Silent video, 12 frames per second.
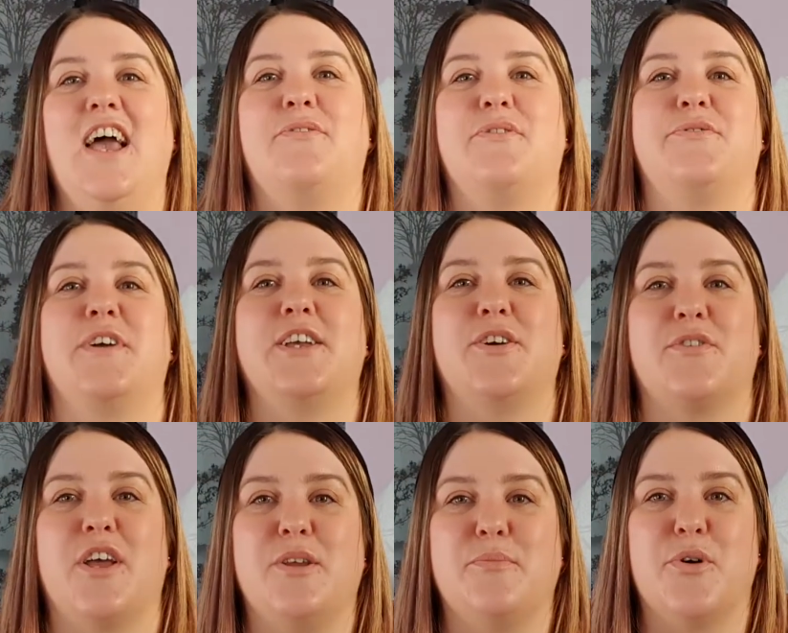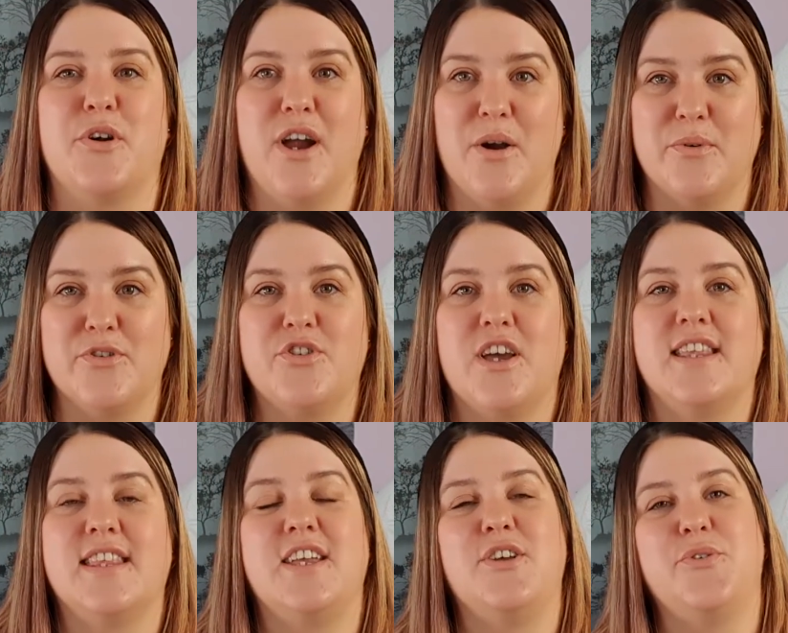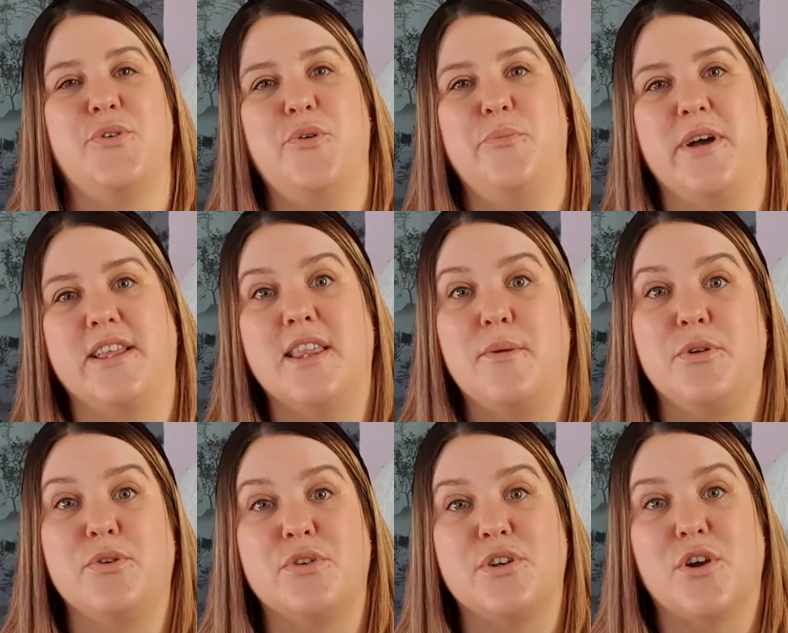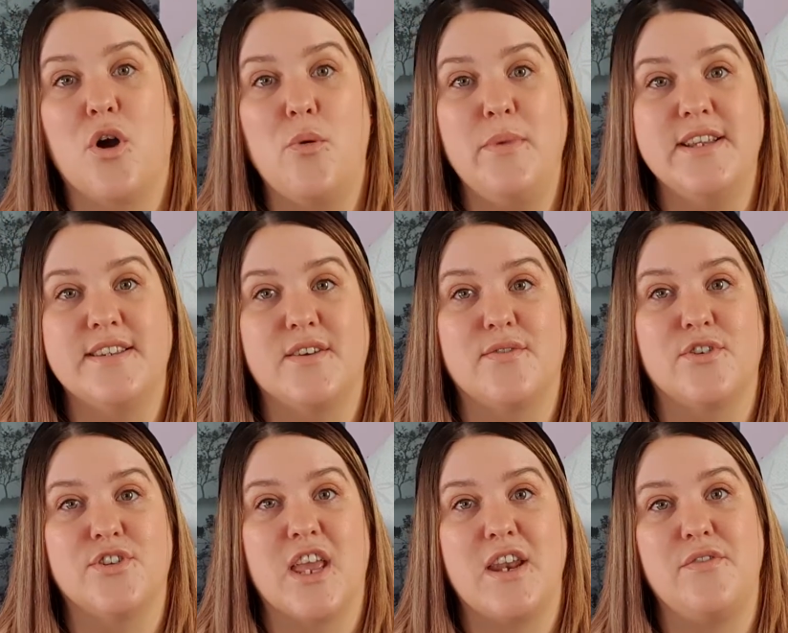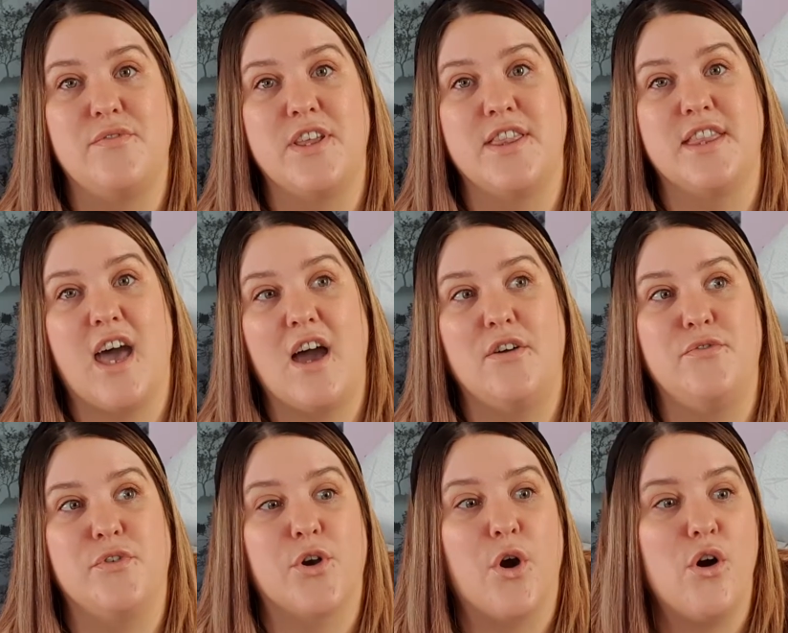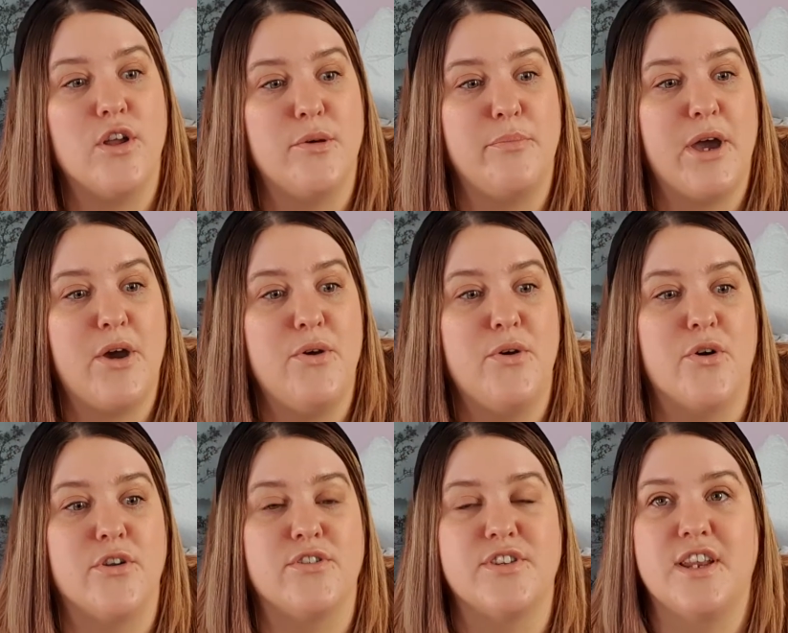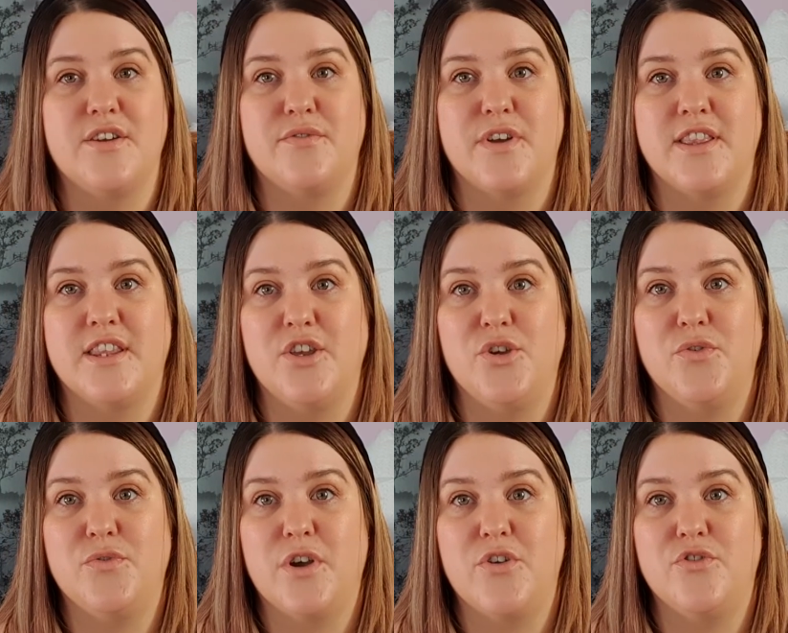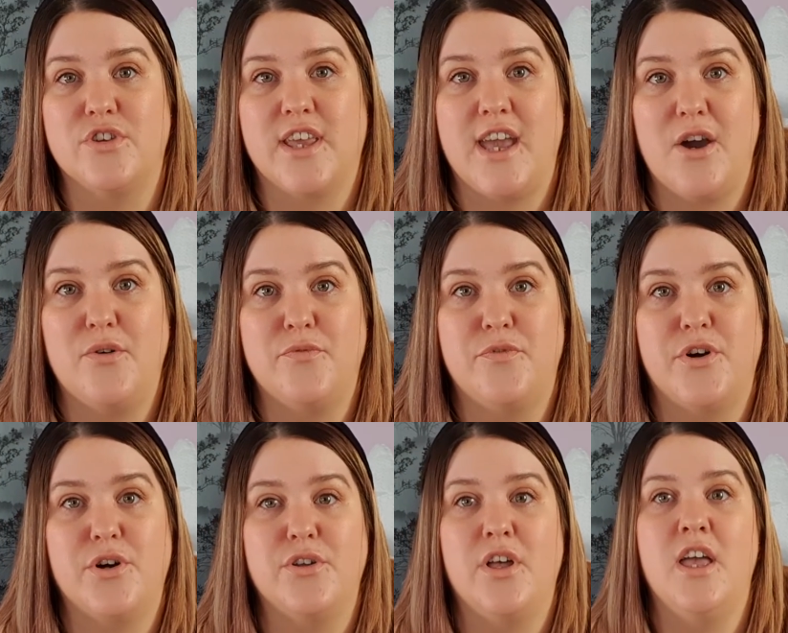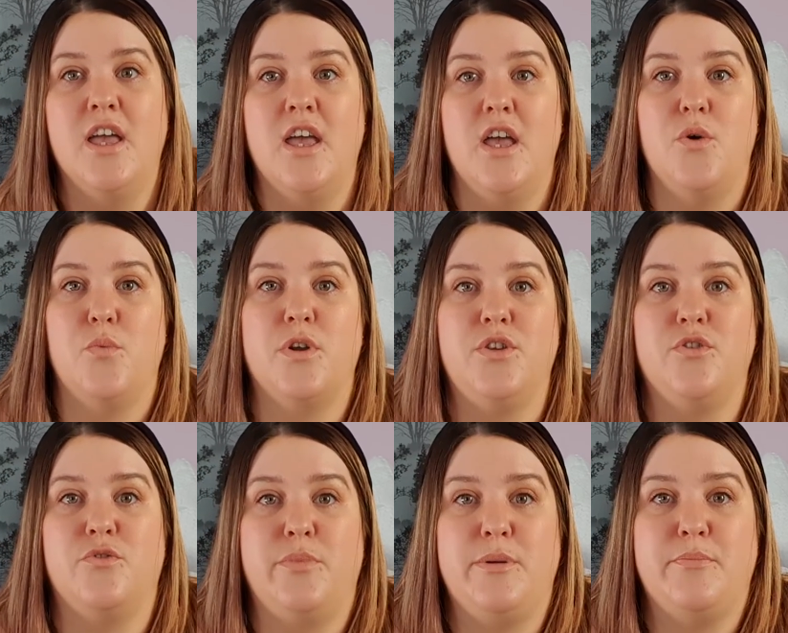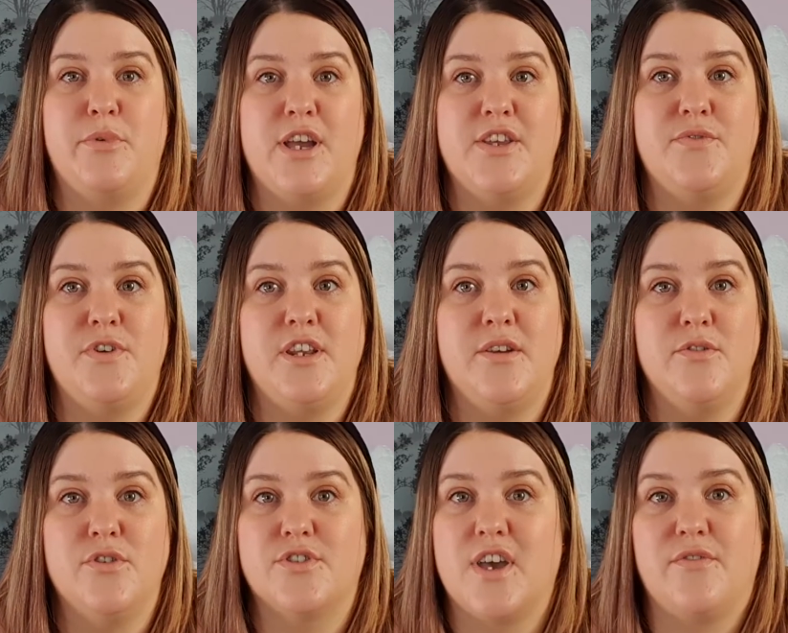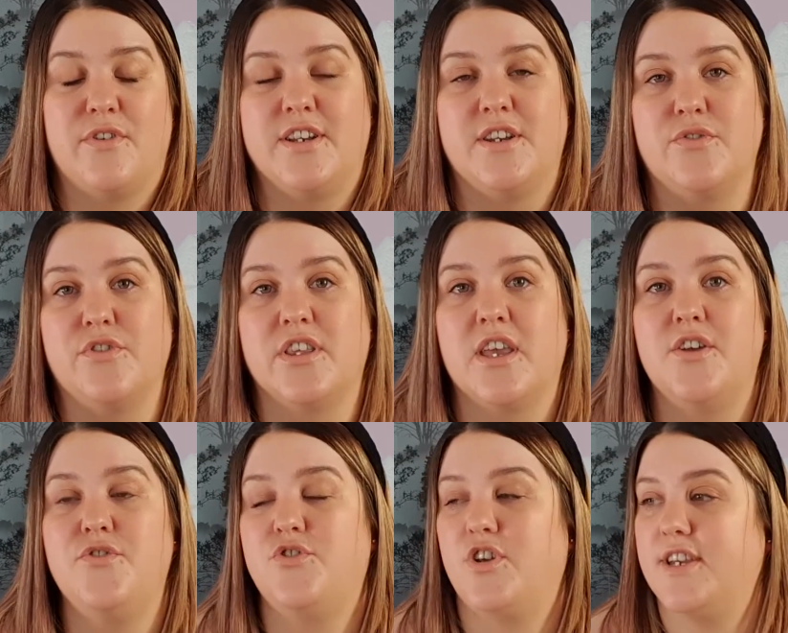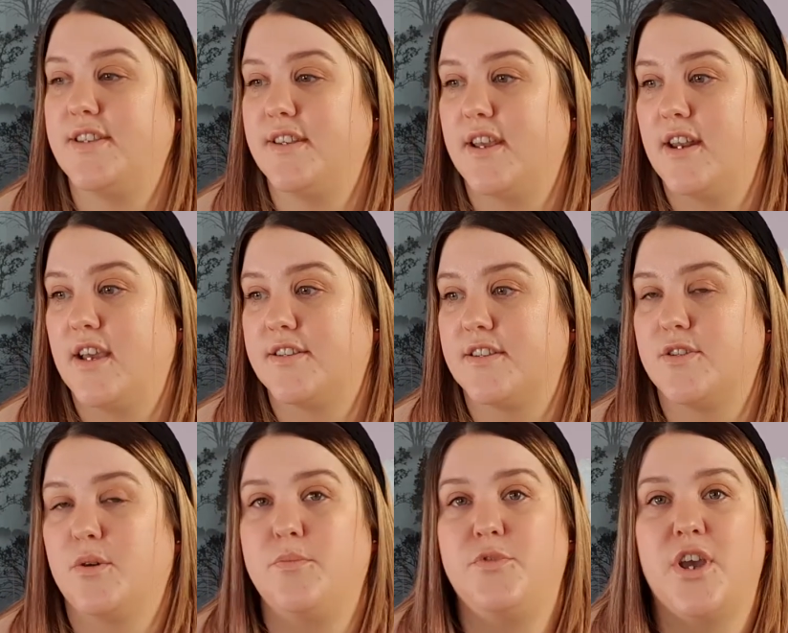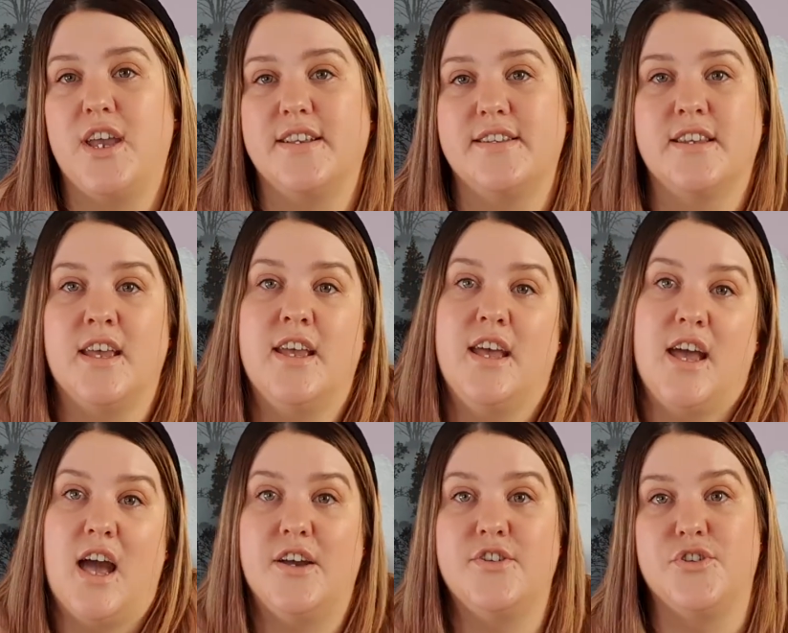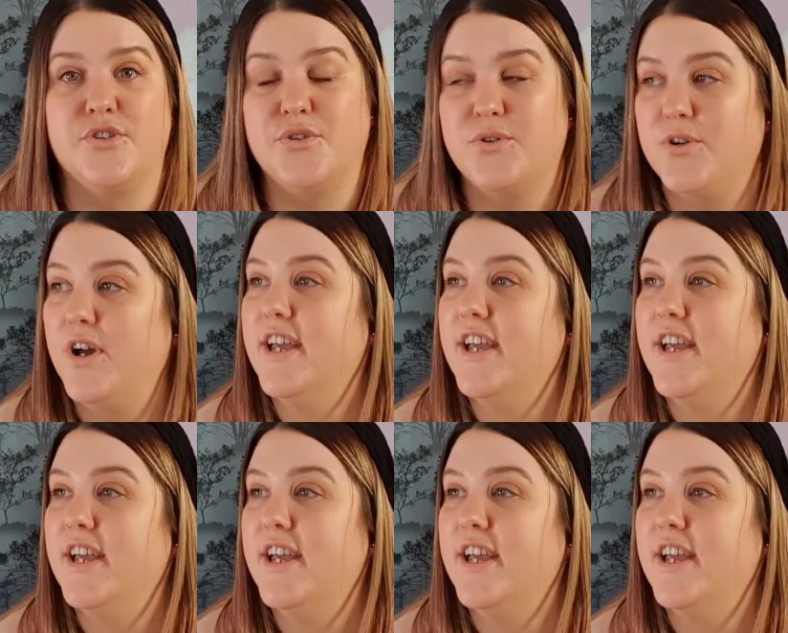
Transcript: if I think of any more I will try and let you know but let me know in the comments if there's anything that I've forgotten about or there's anything that you found really helpful when you've been breastfeeding because I find it really interesting as a subject as you know.